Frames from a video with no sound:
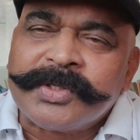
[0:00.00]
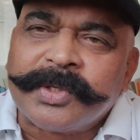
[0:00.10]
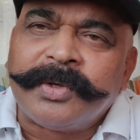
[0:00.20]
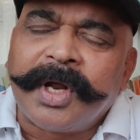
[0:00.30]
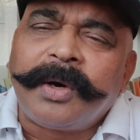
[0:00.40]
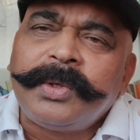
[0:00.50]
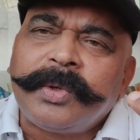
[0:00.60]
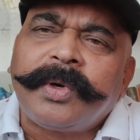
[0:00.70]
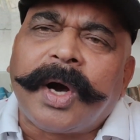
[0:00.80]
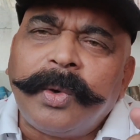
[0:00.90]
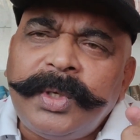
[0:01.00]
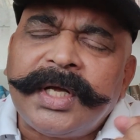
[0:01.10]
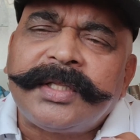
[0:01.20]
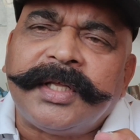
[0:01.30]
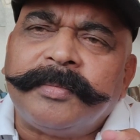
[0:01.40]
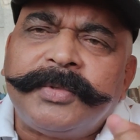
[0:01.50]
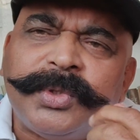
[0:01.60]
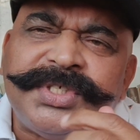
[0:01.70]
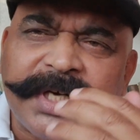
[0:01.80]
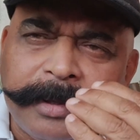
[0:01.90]
So now to counter them,
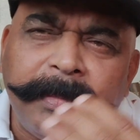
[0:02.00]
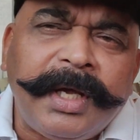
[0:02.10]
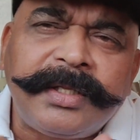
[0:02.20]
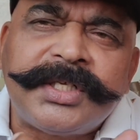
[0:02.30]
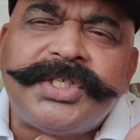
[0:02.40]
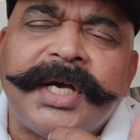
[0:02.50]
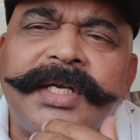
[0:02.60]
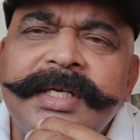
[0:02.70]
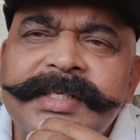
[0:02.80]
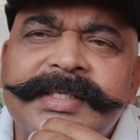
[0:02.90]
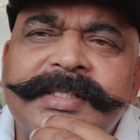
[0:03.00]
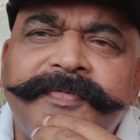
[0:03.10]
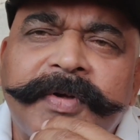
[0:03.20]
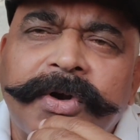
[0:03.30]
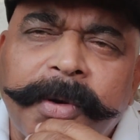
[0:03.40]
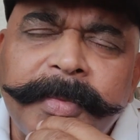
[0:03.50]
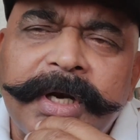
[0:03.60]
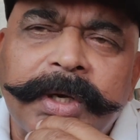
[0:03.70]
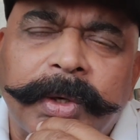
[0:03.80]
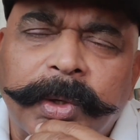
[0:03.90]
to checkmate the Chinese
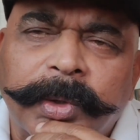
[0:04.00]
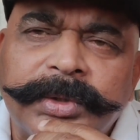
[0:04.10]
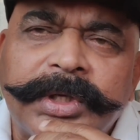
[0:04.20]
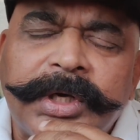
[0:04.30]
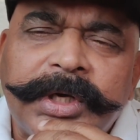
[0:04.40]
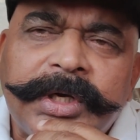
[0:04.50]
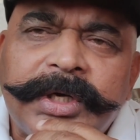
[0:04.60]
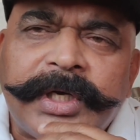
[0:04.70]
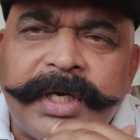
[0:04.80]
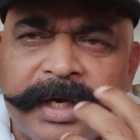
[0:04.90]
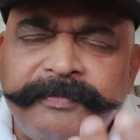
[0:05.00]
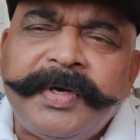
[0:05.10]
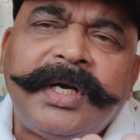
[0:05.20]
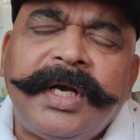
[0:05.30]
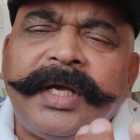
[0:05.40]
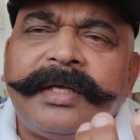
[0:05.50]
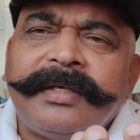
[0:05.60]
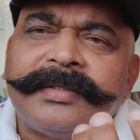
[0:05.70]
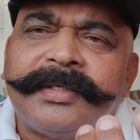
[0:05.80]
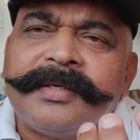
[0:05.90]
phenomenal growth,
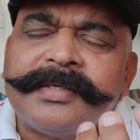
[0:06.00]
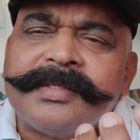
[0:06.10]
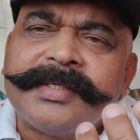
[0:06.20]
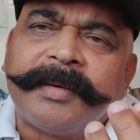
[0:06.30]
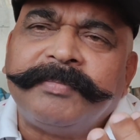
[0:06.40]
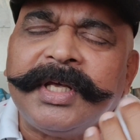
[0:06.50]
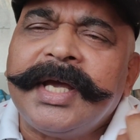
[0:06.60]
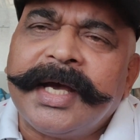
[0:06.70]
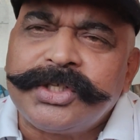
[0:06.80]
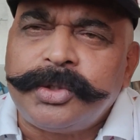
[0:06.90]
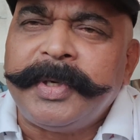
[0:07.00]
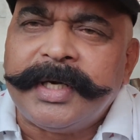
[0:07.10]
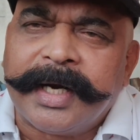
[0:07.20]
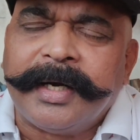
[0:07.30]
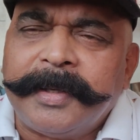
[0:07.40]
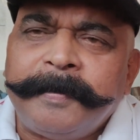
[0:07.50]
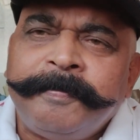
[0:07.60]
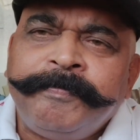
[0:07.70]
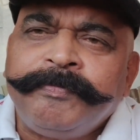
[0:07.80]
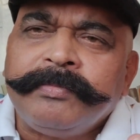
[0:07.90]
definitely something has to be done
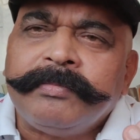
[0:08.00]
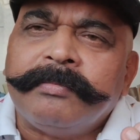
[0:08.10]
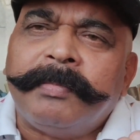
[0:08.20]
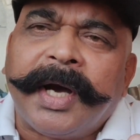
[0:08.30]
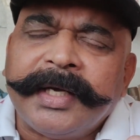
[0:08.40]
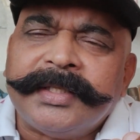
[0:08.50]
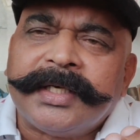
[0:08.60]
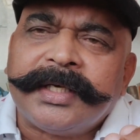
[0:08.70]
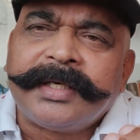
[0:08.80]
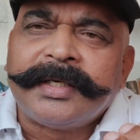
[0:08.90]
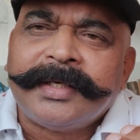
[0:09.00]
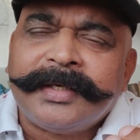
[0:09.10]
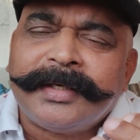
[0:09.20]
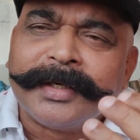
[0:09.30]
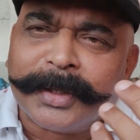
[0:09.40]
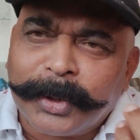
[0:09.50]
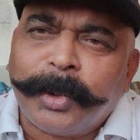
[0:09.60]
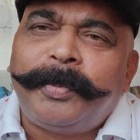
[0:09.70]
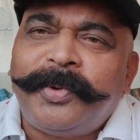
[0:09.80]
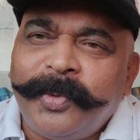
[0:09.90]
by the
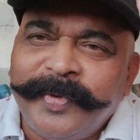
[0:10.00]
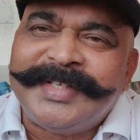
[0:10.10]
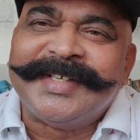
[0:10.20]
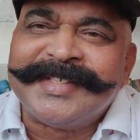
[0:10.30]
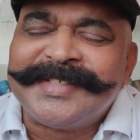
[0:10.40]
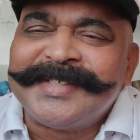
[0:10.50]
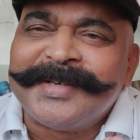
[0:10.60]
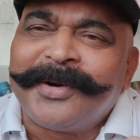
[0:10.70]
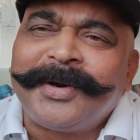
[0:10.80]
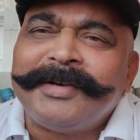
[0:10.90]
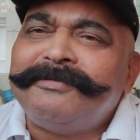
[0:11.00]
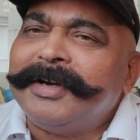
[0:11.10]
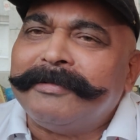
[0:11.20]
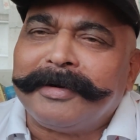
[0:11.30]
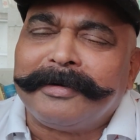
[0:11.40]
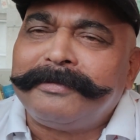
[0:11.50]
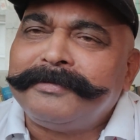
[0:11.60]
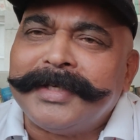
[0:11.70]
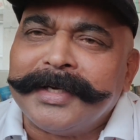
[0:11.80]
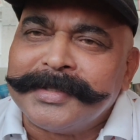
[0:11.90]
group which is not in favor
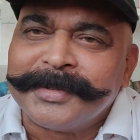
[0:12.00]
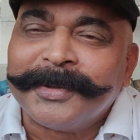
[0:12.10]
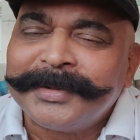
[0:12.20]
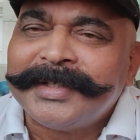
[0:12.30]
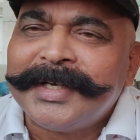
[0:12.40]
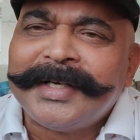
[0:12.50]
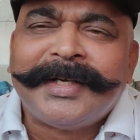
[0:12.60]
of Chinese growth.